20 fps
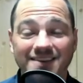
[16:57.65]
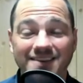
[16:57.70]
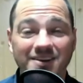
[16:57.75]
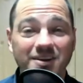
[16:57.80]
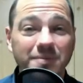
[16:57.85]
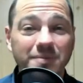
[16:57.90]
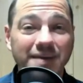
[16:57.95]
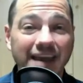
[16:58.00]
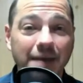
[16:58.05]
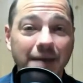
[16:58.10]
They're
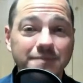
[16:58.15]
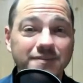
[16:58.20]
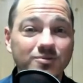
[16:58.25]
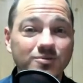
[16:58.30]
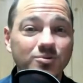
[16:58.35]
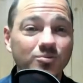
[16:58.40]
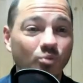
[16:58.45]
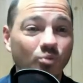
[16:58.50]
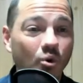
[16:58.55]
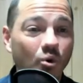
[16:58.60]
going to be
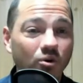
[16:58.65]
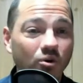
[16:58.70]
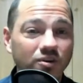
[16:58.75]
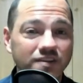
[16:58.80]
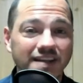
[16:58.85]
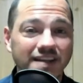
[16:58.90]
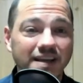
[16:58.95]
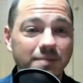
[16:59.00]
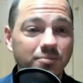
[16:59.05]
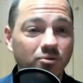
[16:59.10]
absolute
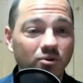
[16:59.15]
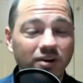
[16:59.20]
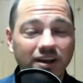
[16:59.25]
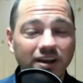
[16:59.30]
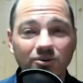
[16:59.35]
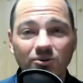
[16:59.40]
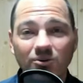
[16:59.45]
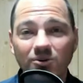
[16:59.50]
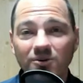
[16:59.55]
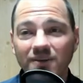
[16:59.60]
wars. Nick
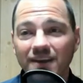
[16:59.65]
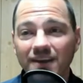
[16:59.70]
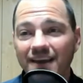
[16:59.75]
Pringle,